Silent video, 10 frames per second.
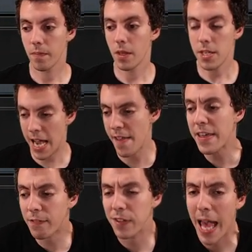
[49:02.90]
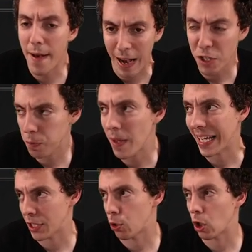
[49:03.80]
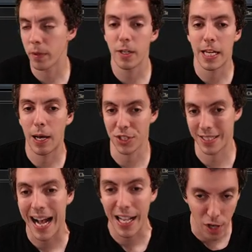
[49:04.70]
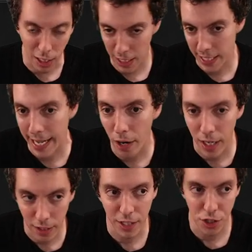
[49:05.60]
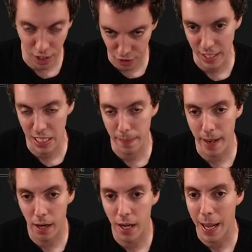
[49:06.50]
yeah, I think if, if I was playing in a tournament and I was like not talking it out and like just like thinking about it,